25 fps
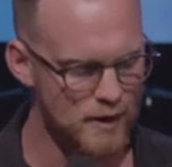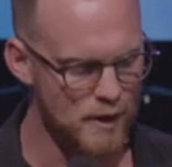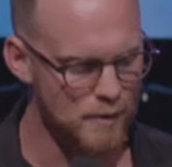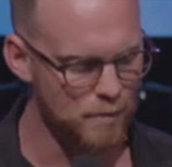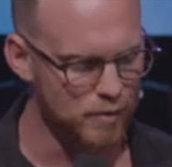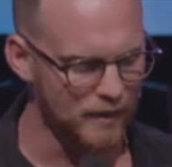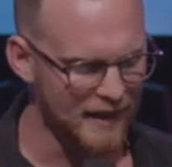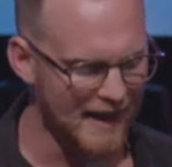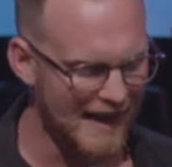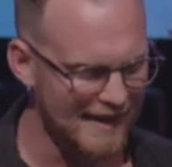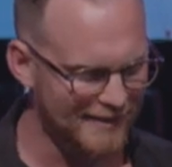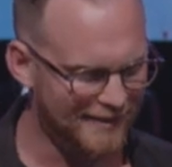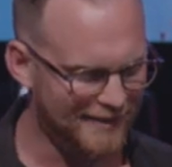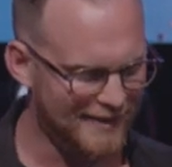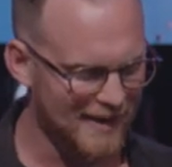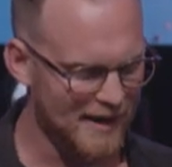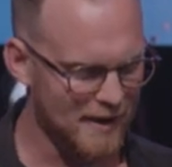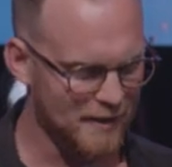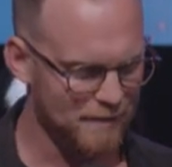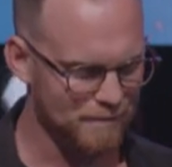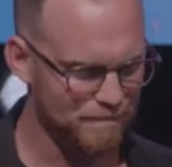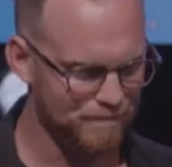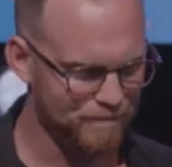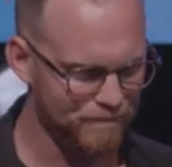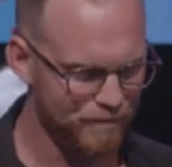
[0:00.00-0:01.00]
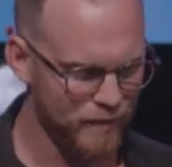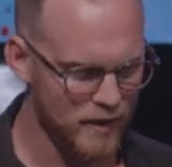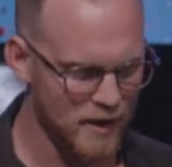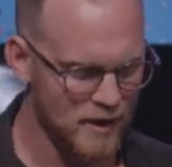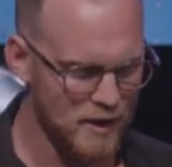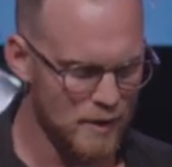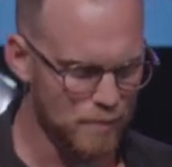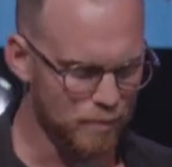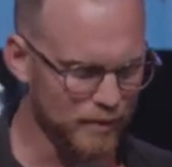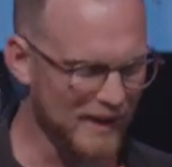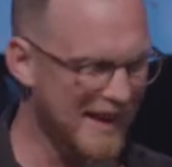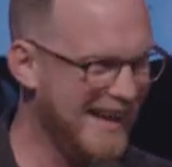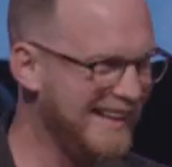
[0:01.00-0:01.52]
Blessing.
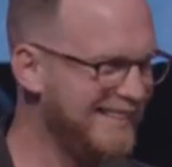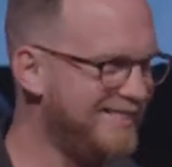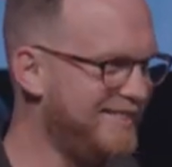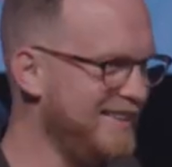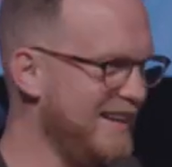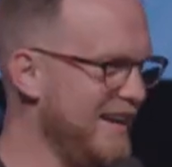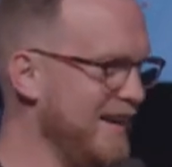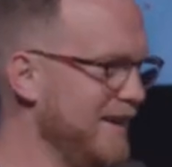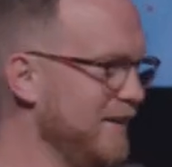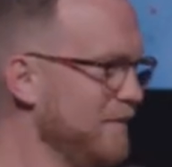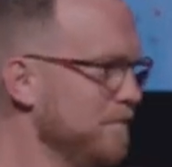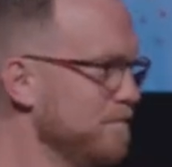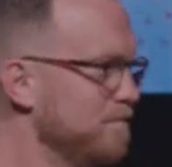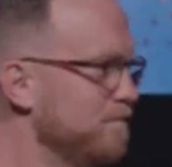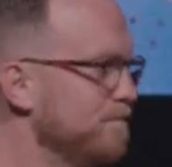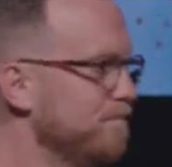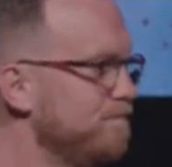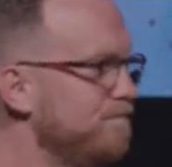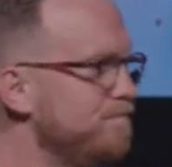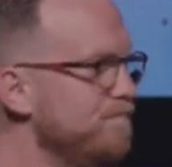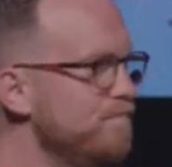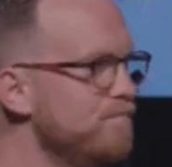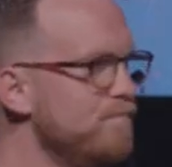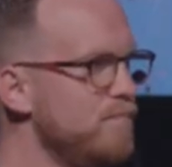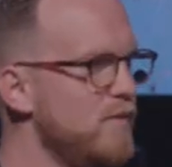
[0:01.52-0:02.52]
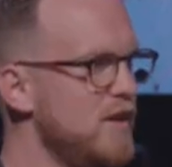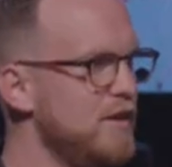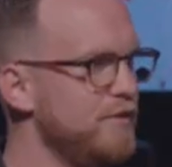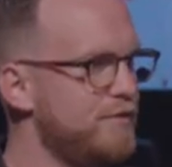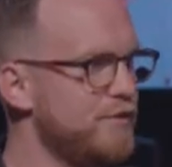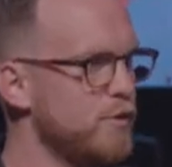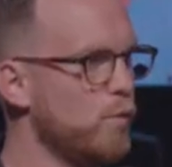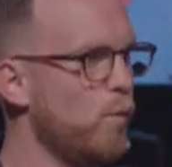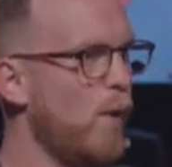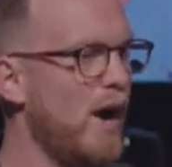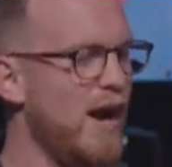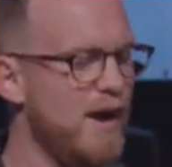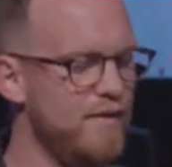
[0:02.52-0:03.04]
Blessing is
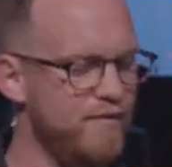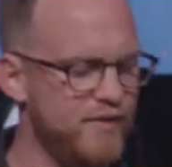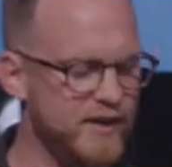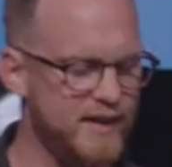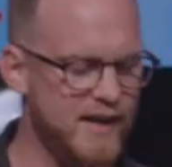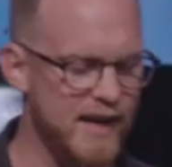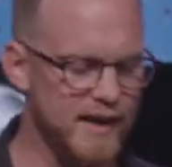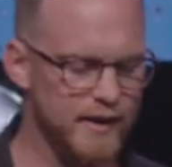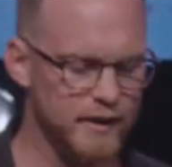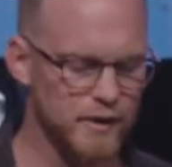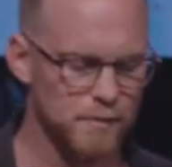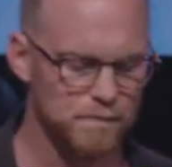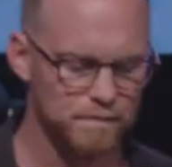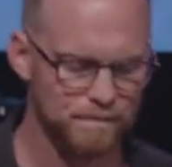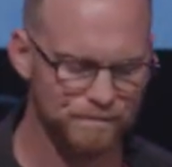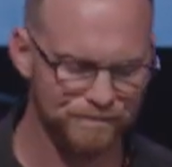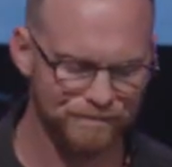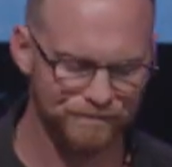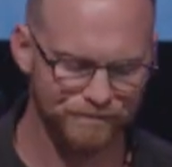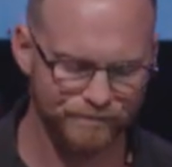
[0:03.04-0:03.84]
the way of the kingdom.